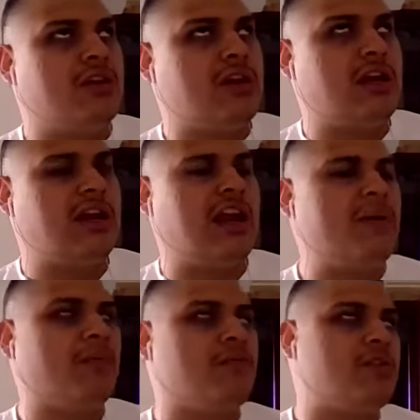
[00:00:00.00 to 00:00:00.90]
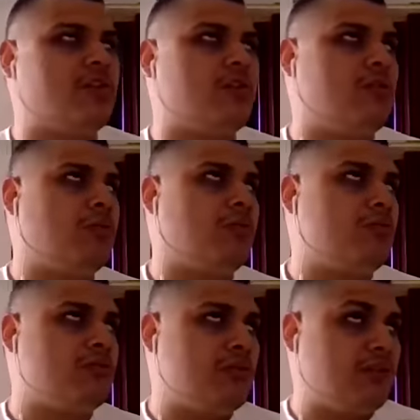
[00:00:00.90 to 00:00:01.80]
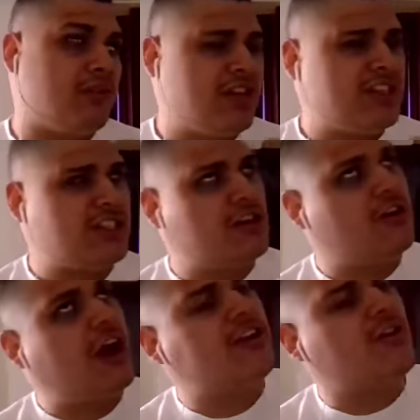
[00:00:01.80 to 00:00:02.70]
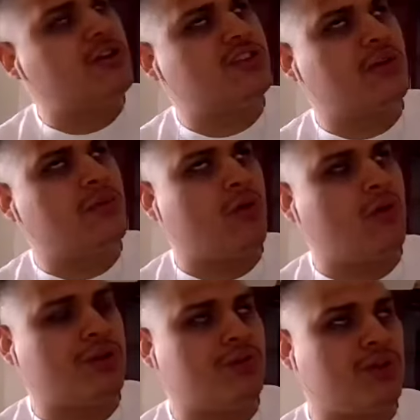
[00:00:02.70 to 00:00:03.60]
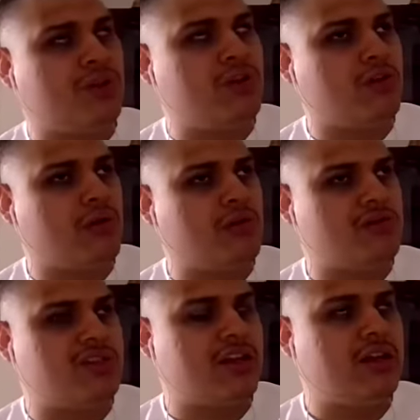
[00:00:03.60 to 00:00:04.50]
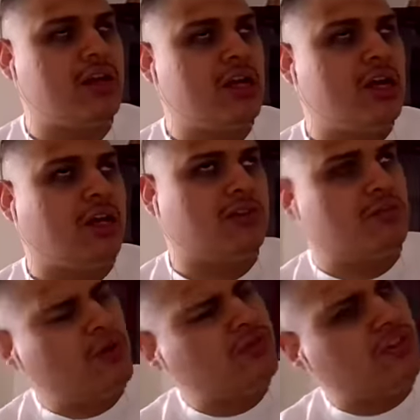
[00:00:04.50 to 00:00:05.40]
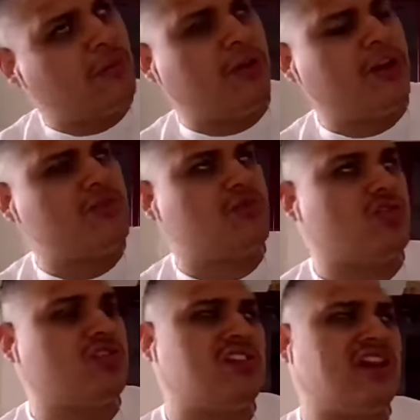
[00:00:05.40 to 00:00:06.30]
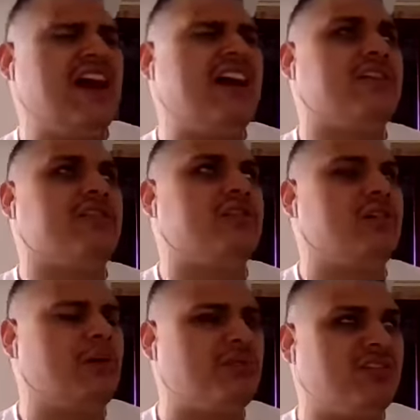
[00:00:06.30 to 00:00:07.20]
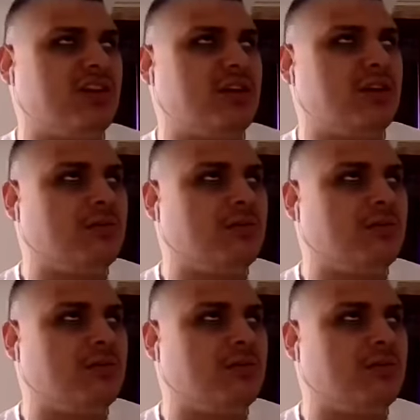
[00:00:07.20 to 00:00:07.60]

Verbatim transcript: And I've been, you know, this year I noticed it more with, with Euros that because most of the players were just tired. I was like,